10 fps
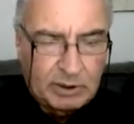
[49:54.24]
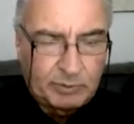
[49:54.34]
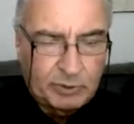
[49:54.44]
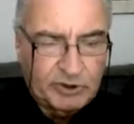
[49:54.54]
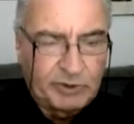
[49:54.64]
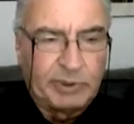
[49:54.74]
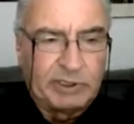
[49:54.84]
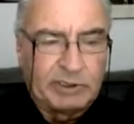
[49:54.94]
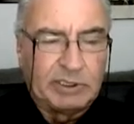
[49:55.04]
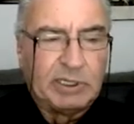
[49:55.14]

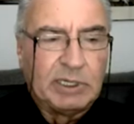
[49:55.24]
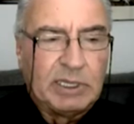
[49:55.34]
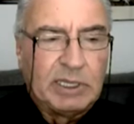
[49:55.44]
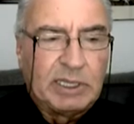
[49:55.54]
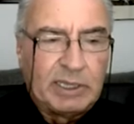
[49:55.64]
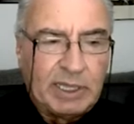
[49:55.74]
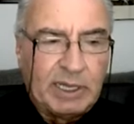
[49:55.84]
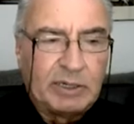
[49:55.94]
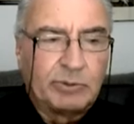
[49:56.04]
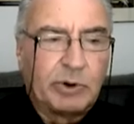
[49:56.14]
possibility,
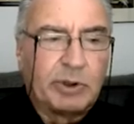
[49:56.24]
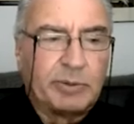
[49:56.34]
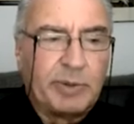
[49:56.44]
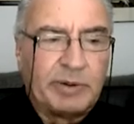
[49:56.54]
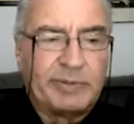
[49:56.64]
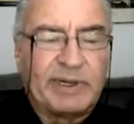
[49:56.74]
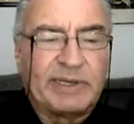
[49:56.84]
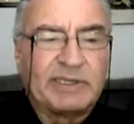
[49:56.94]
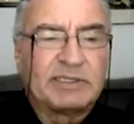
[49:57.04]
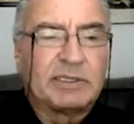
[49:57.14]
then we'll
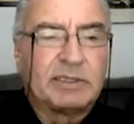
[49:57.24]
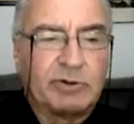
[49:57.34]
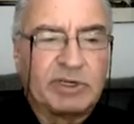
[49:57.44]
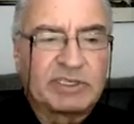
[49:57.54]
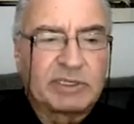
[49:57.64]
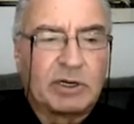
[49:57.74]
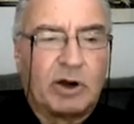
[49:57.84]
minimize the risk